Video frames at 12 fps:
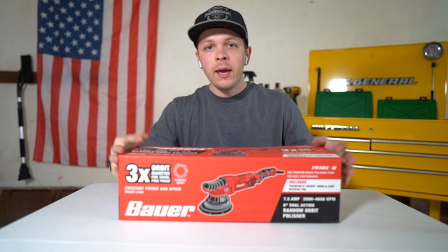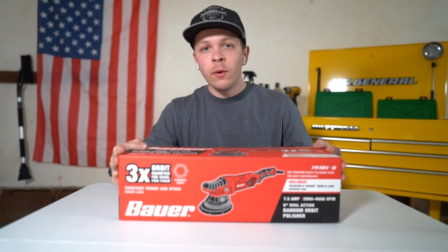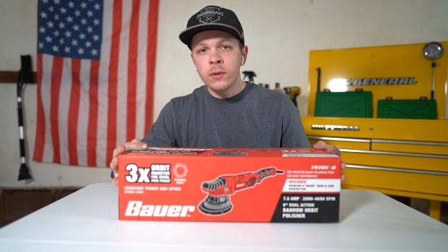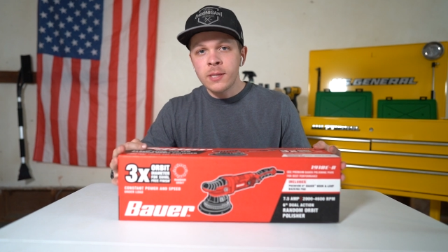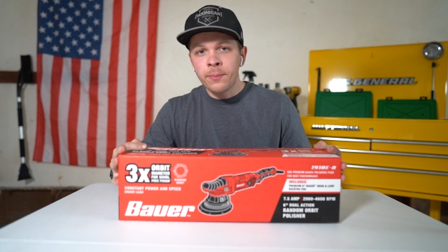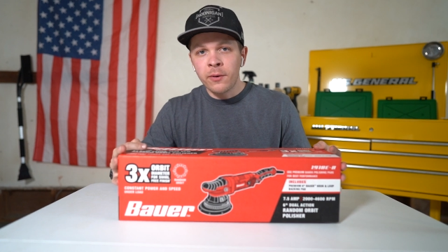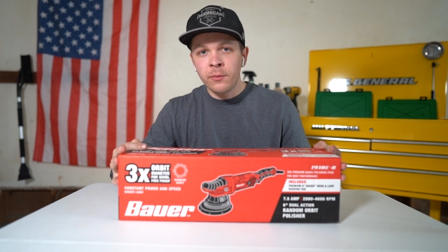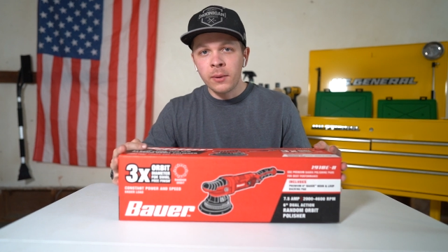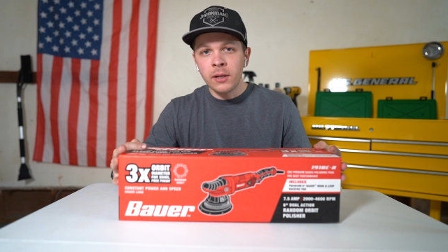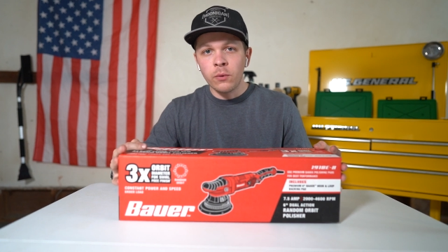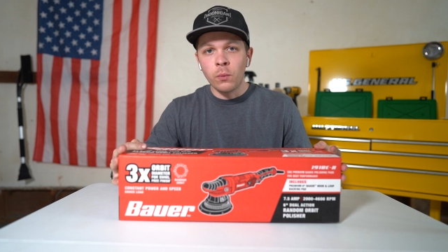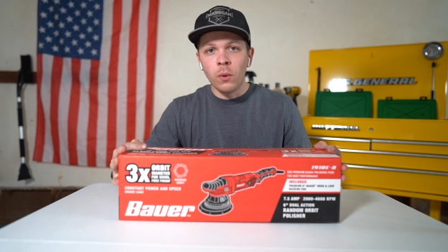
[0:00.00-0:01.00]
Hey, what's up
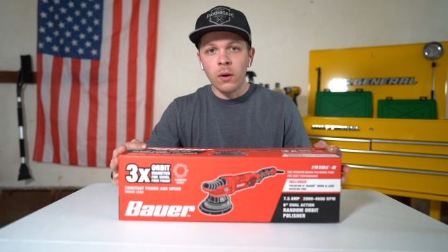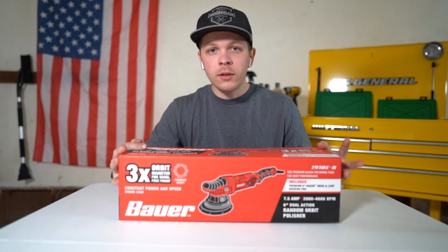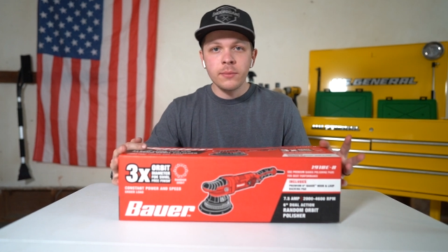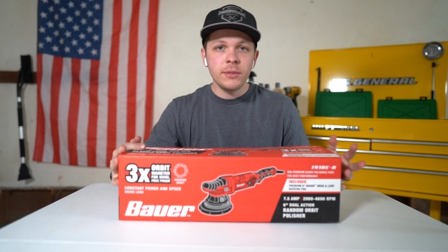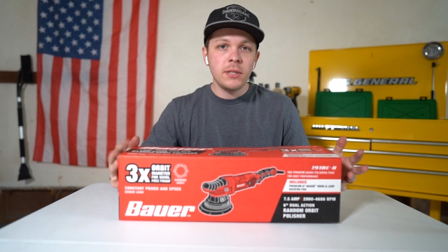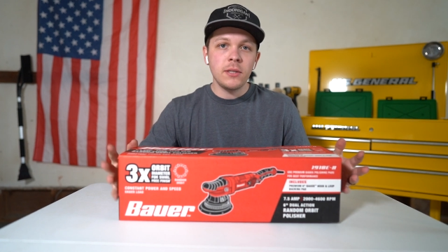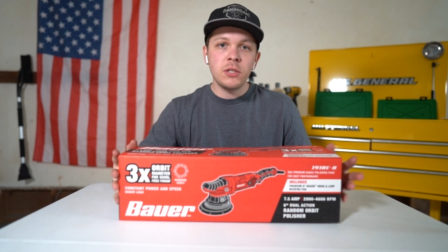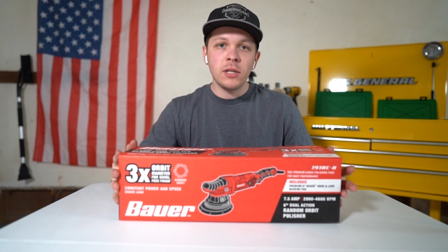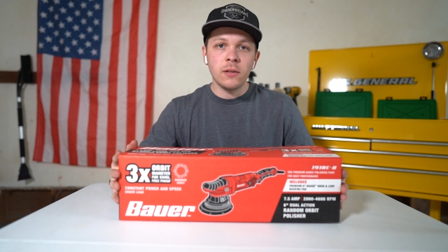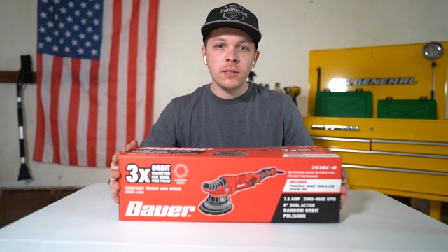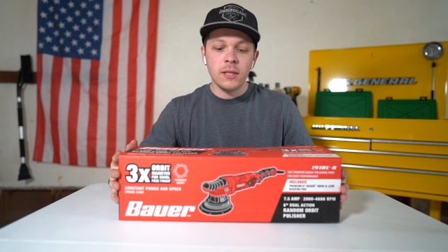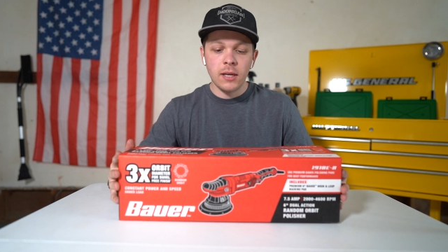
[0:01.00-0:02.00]
everybody? Welcome to the
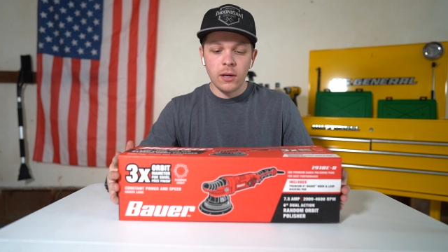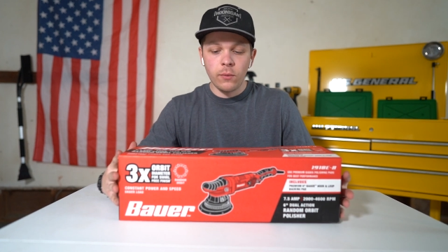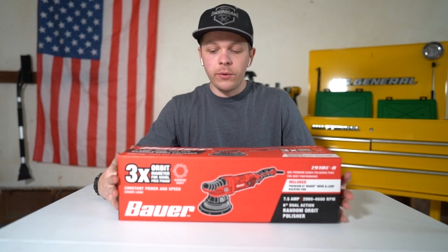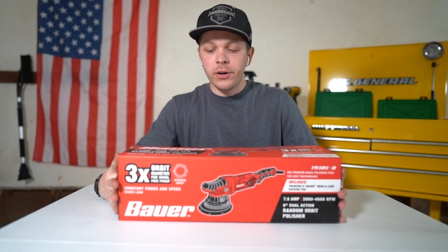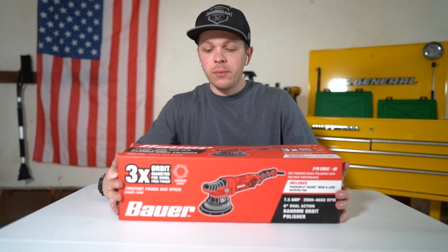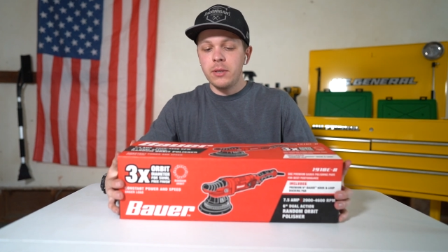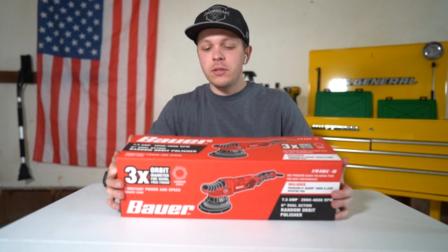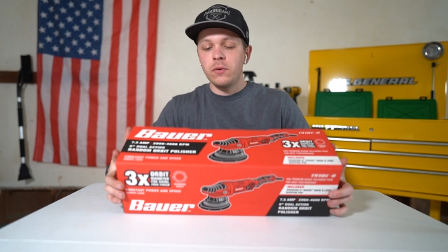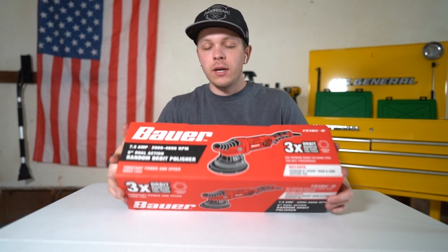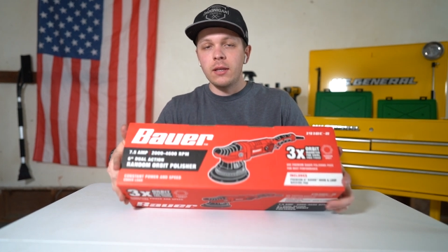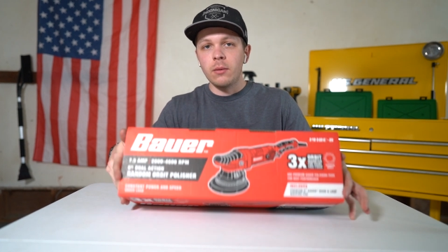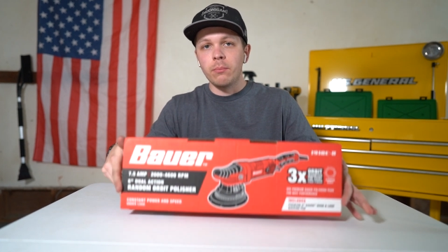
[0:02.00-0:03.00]
channel today. We're going to be
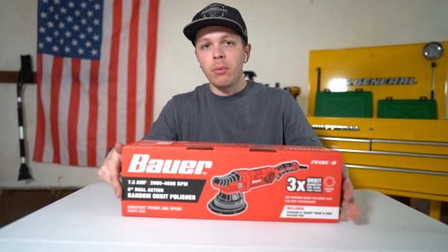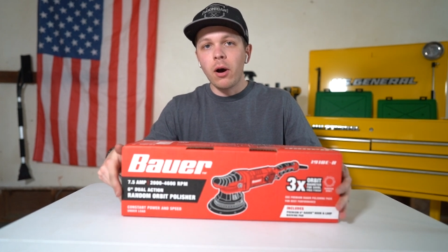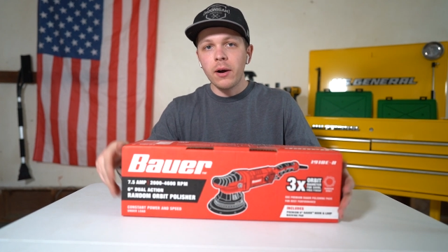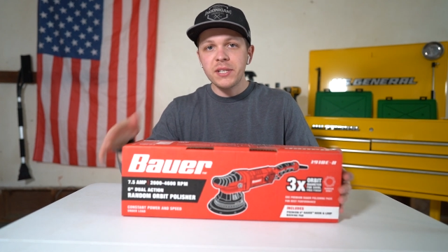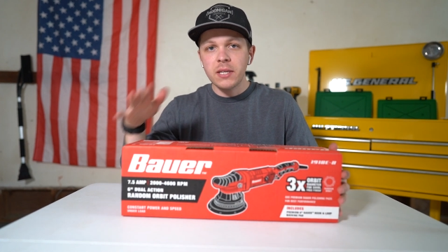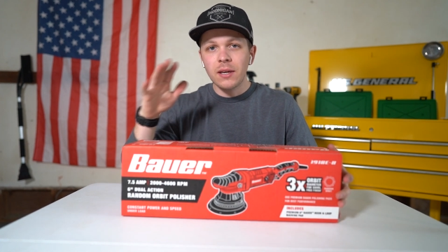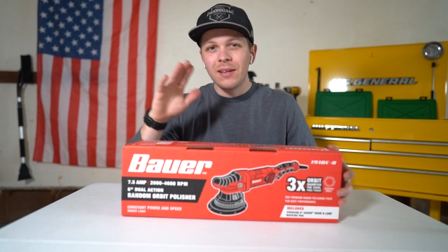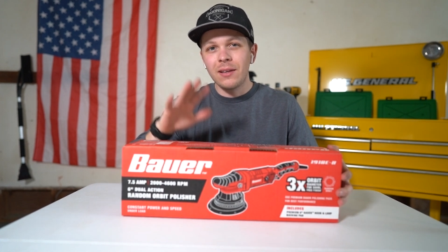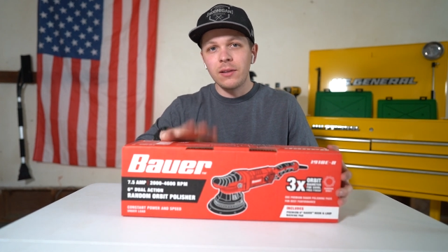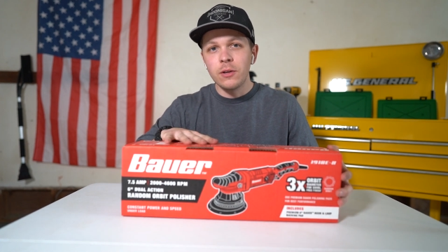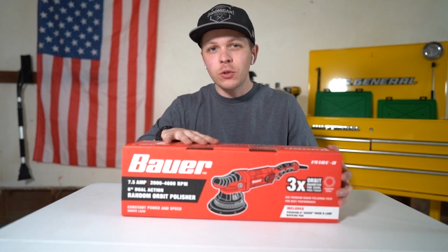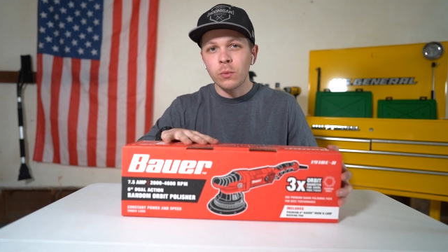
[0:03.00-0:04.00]
doing an unboxing
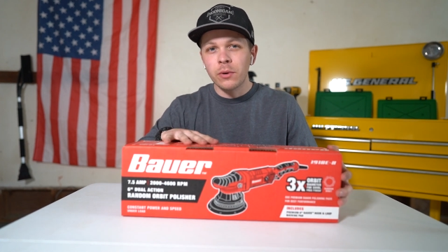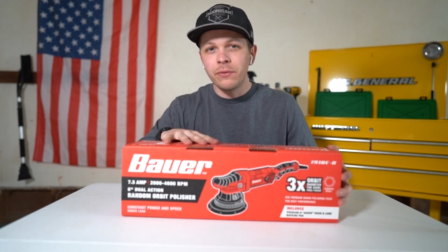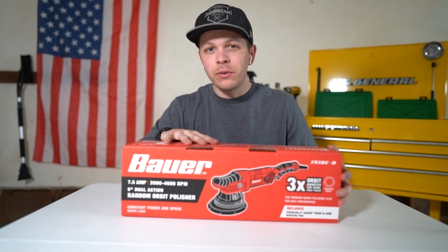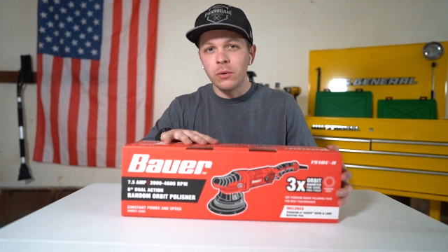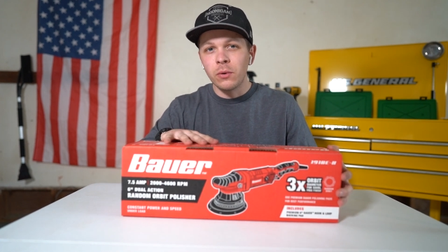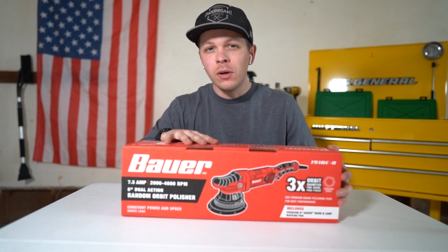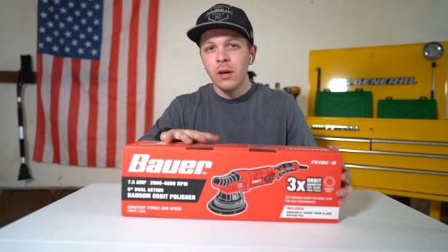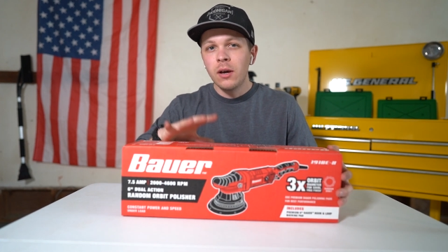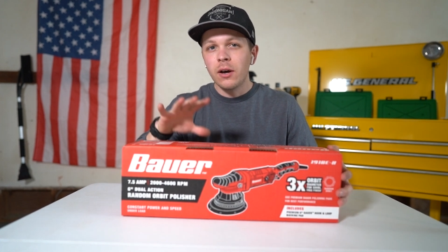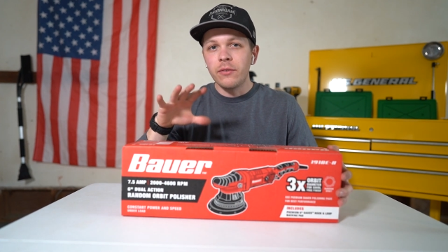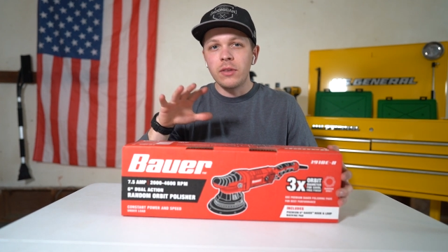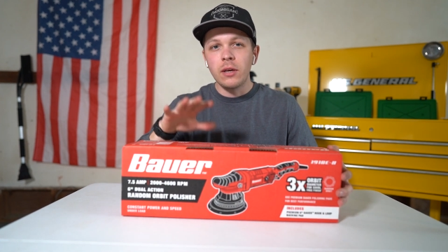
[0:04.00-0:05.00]
and initial review
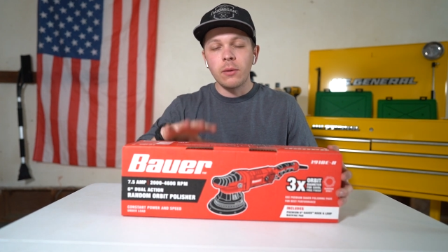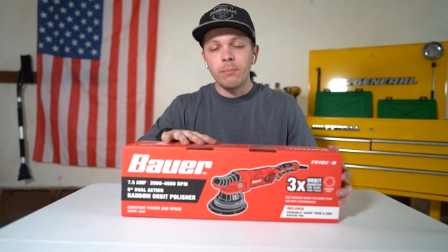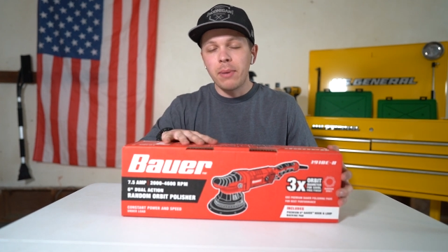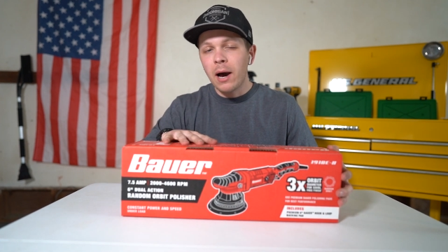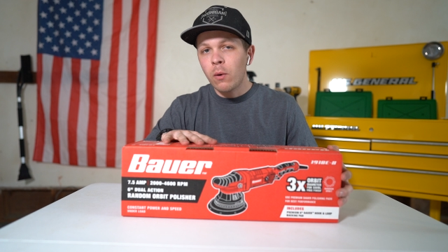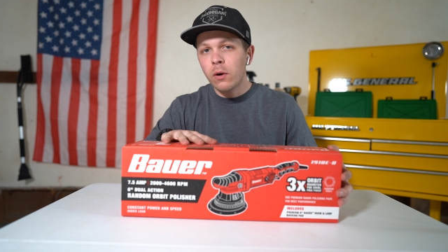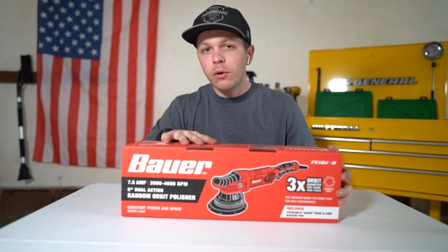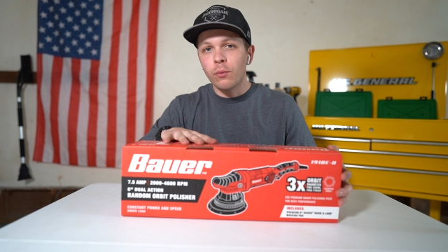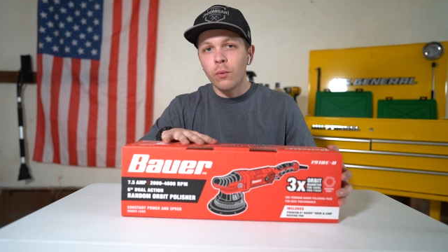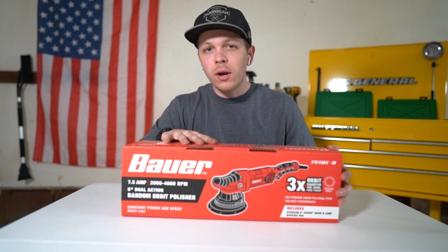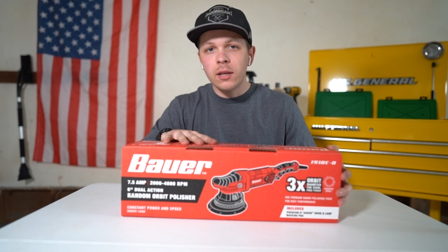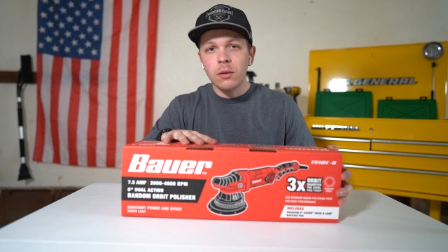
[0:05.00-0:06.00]
of the
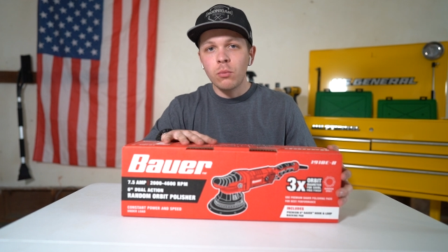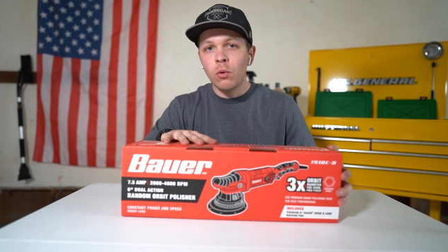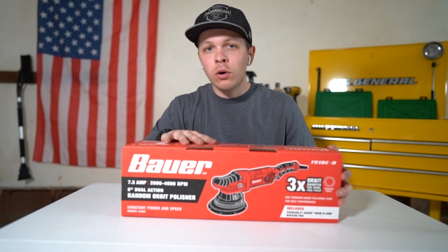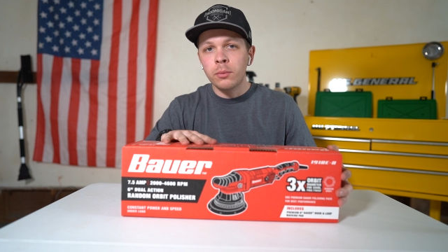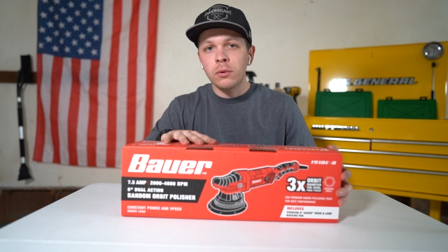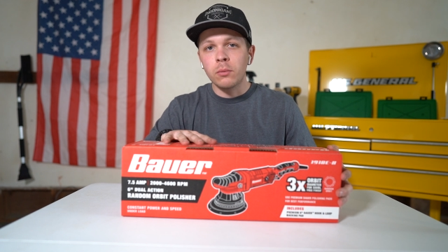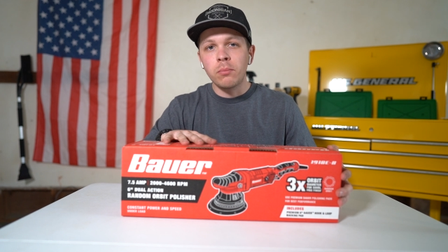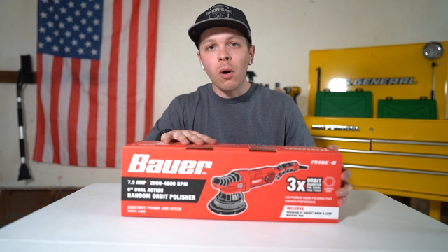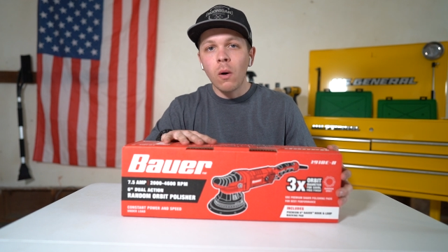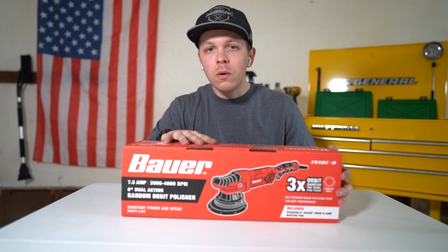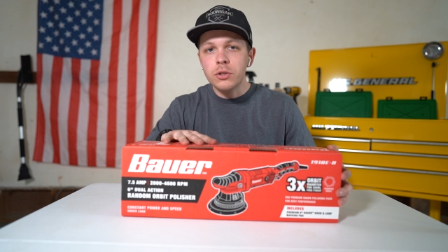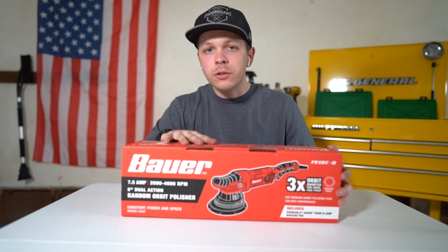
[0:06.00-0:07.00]
Bauer Random Orbital
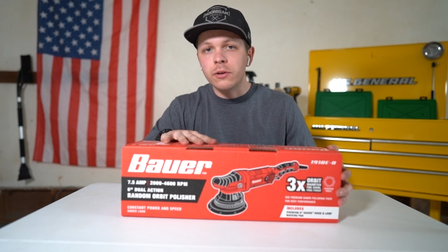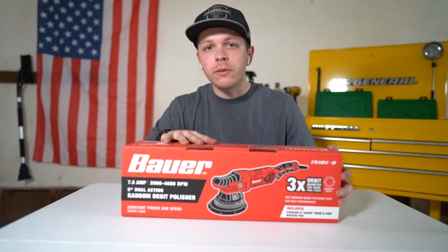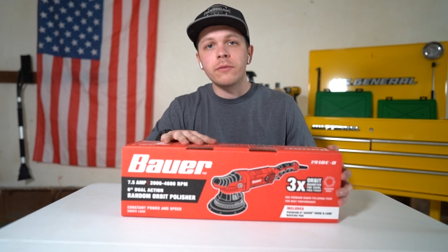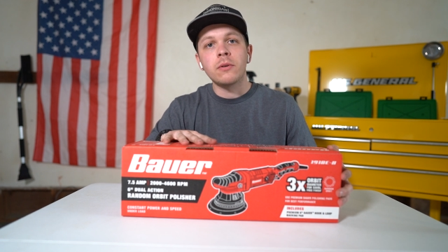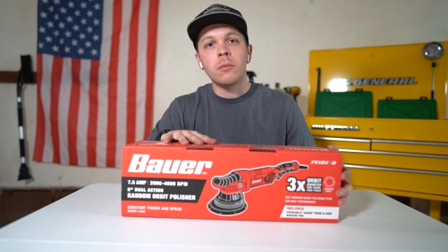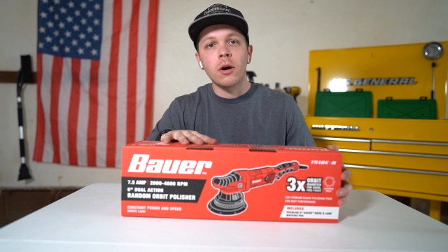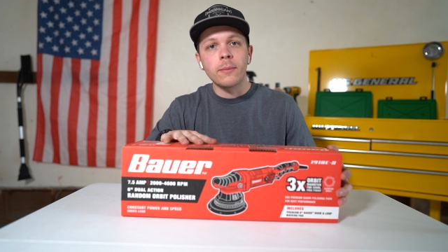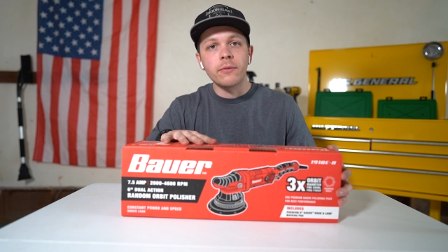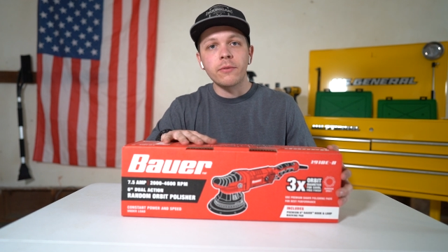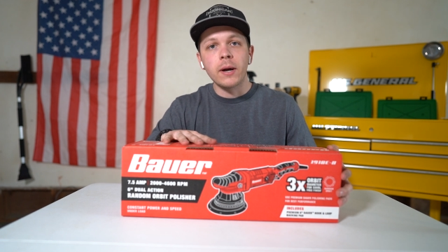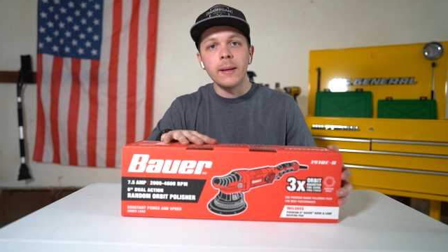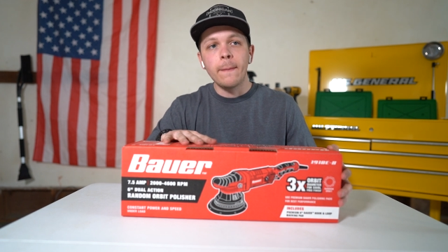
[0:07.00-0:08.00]
Polisher from Harbor
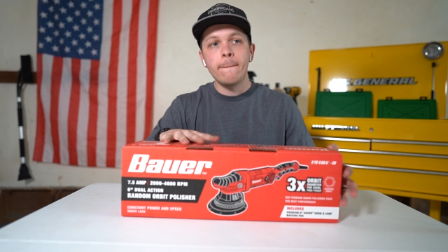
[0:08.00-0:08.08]
Freight.